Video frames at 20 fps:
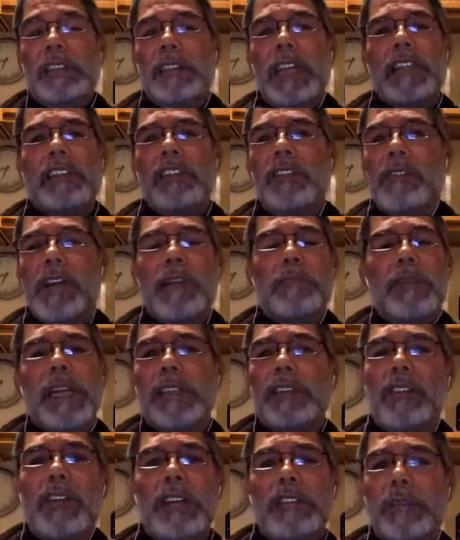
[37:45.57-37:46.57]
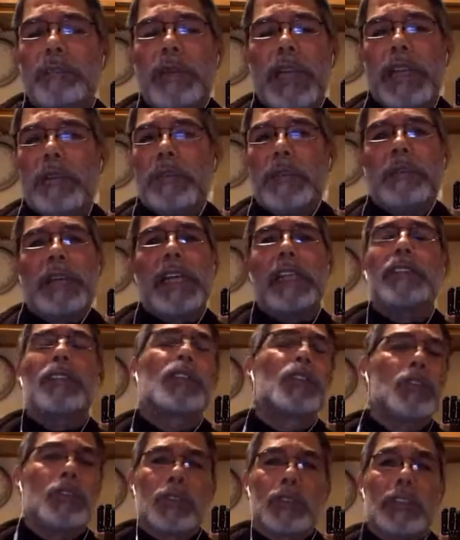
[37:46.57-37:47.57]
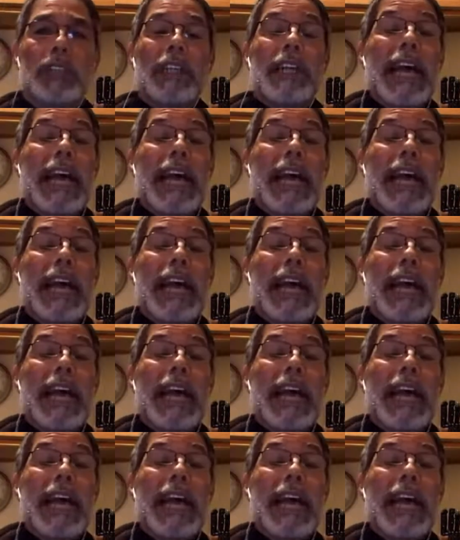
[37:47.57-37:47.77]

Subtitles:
"That's all right, Mike. You don't have to pay me, man. It's cool."